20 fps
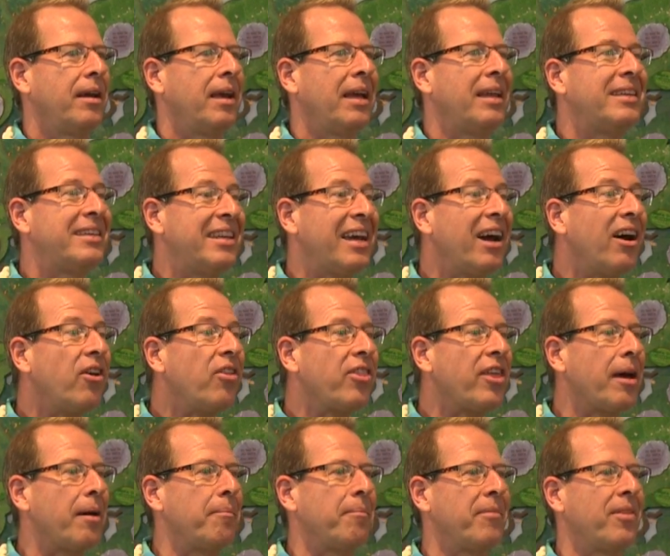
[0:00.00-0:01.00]
And tell
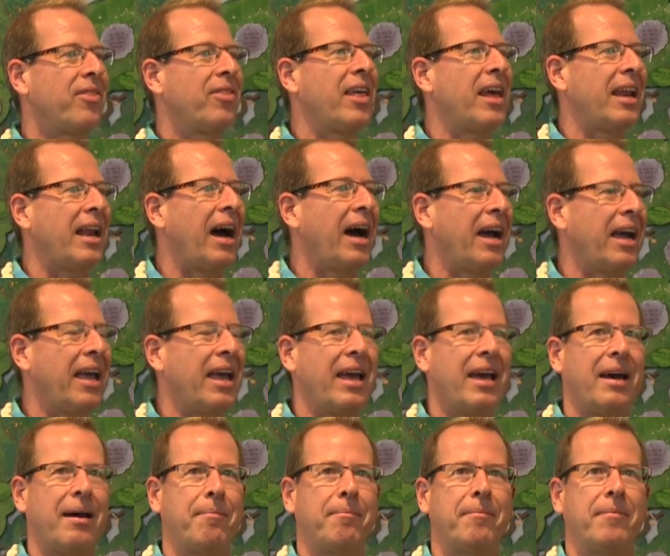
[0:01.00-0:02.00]
them that I
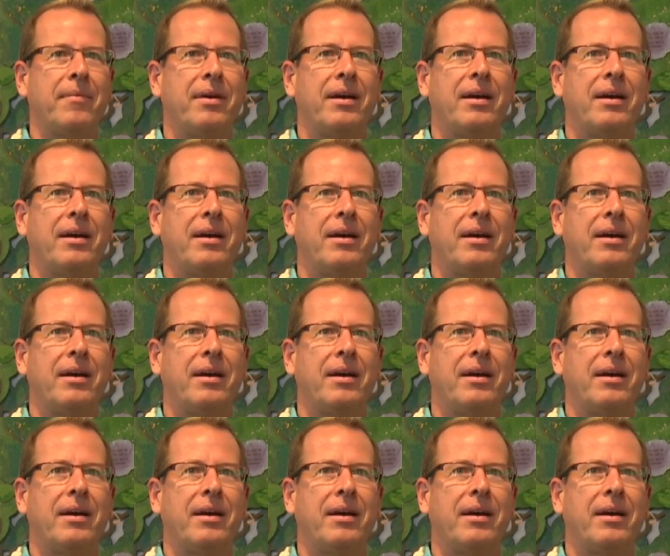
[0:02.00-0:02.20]
am.